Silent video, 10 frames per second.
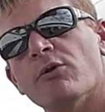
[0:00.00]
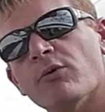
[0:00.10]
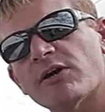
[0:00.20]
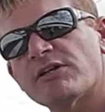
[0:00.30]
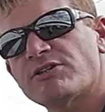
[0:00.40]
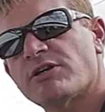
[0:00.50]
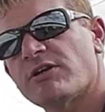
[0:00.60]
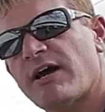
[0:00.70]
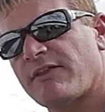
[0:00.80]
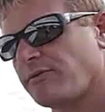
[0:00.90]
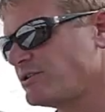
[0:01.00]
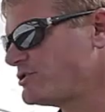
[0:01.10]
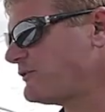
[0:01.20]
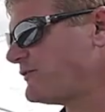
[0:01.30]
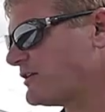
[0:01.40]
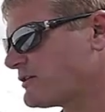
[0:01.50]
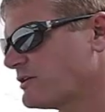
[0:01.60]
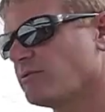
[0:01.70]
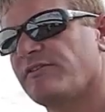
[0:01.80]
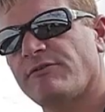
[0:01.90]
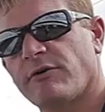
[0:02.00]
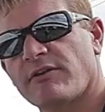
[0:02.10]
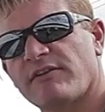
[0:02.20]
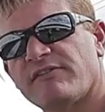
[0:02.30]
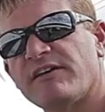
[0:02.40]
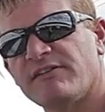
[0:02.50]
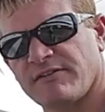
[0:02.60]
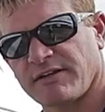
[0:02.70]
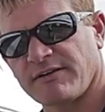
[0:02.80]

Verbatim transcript: We're going to show you how the Rejuvenator can restore this easily.